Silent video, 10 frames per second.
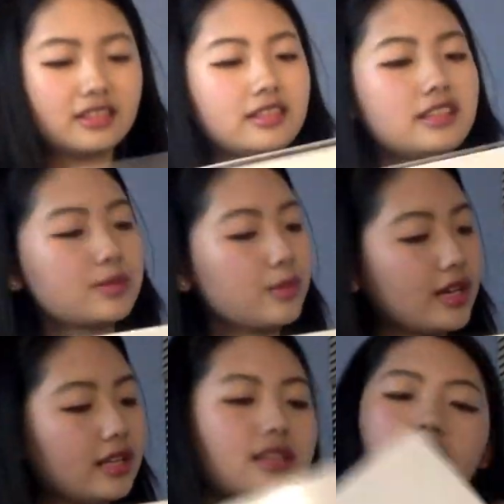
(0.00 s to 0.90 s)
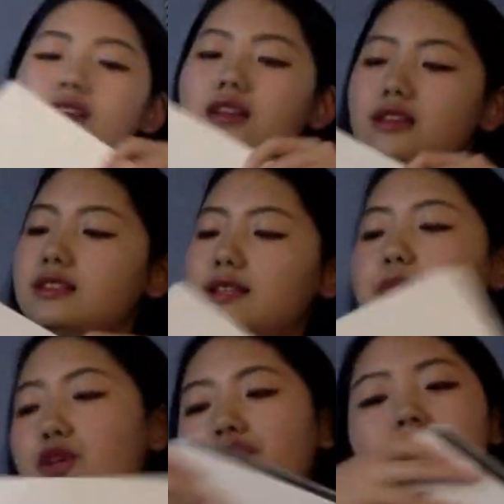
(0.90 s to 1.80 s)
This one is in
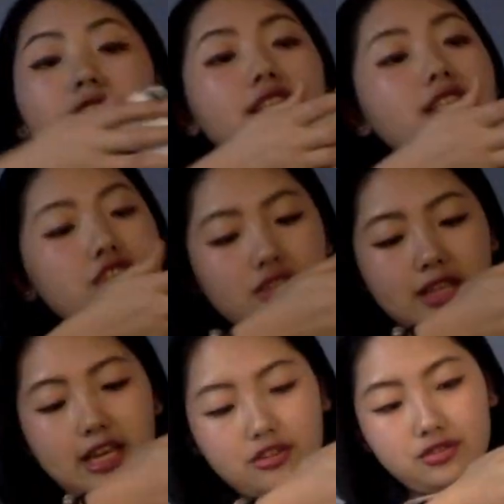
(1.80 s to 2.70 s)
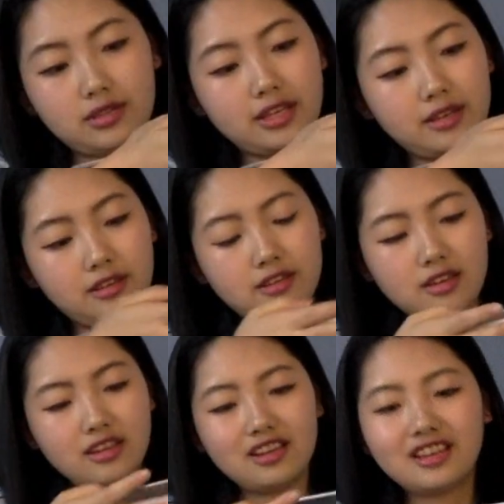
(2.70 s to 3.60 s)
perfect condition, actually.
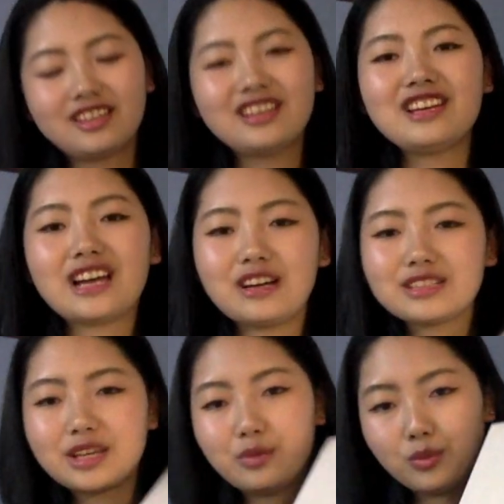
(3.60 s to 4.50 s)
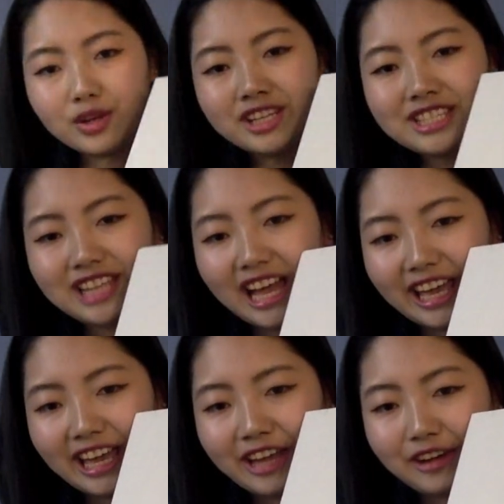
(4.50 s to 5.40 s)
I was like, what is that
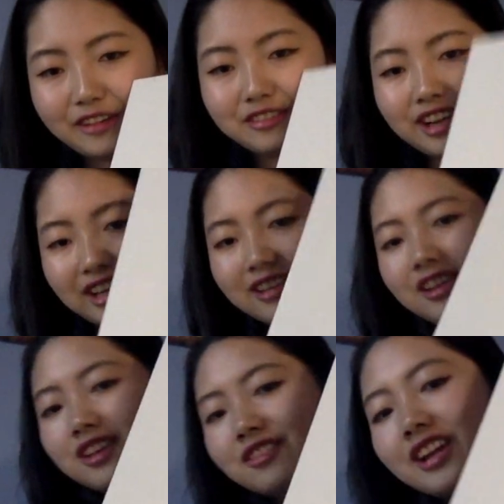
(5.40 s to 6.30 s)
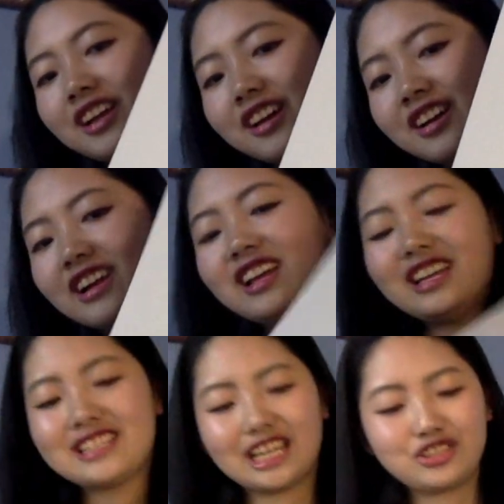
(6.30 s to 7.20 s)
hair right here?
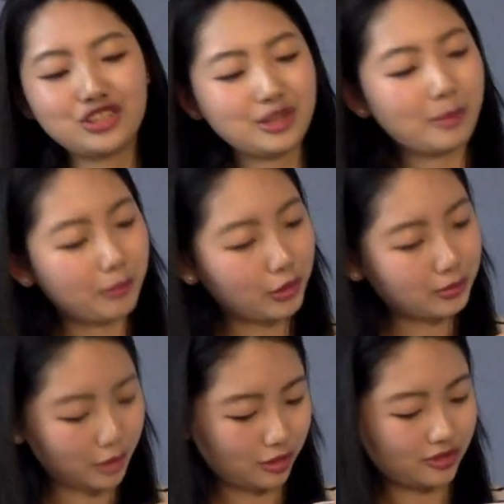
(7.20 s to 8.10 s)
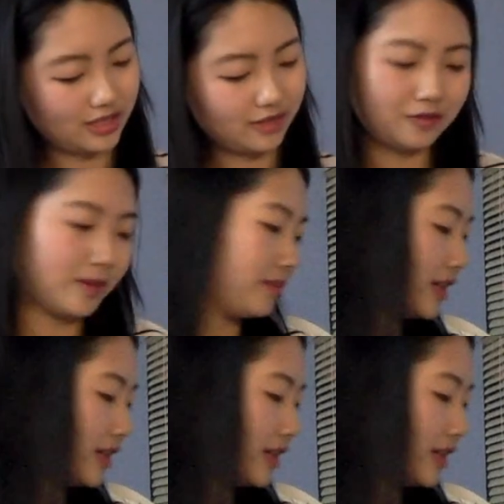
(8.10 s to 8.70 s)
It's actually the bookmark from